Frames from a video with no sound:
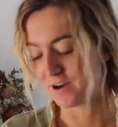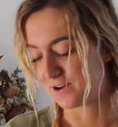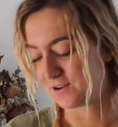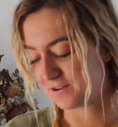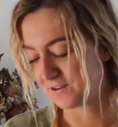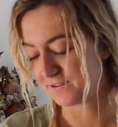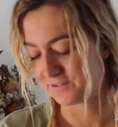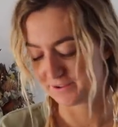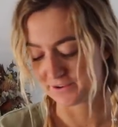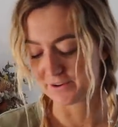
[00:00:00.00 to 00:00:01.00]
Oh,
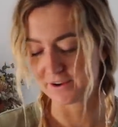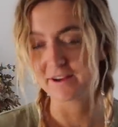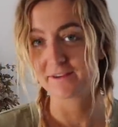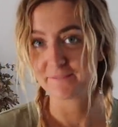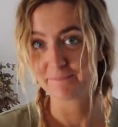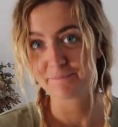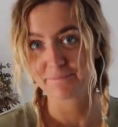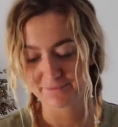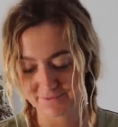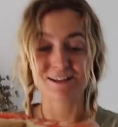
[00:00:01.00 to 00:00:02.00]
sorry.
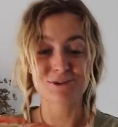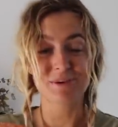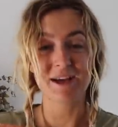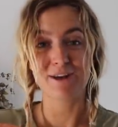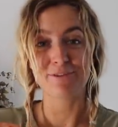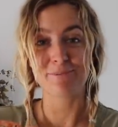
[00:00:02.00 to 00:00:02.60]
And we have